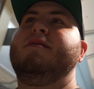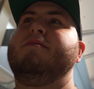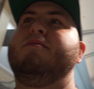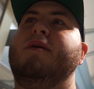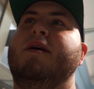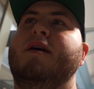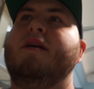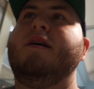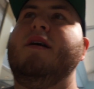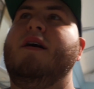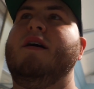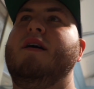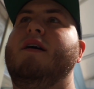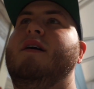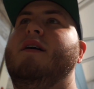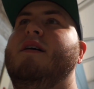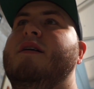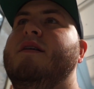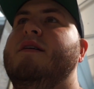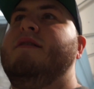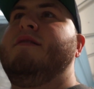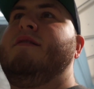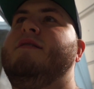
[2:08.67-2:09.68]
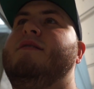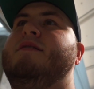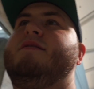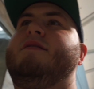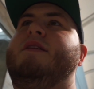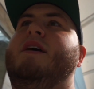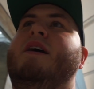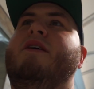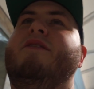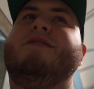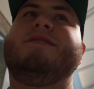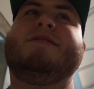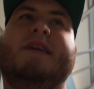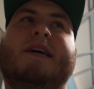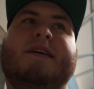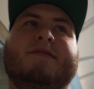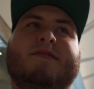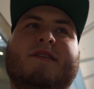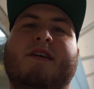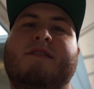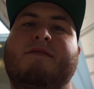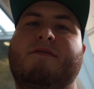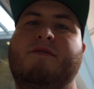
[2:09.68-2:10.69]
But uh, they always
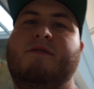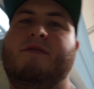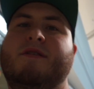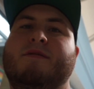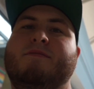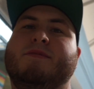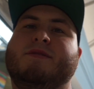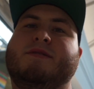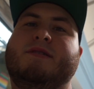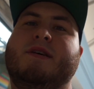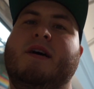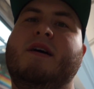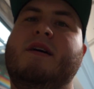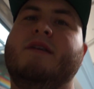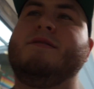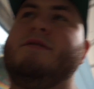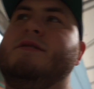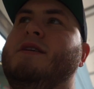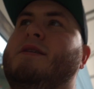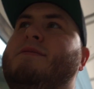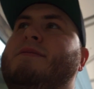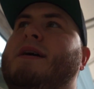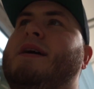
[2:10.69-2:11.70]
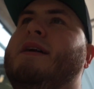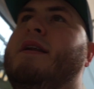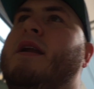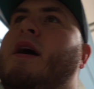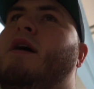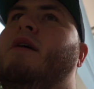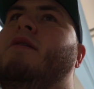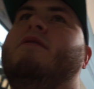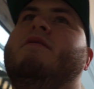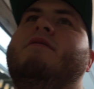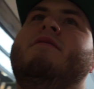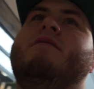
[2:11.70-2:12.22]
ask you if you want a massage, and I'm yes. like, no.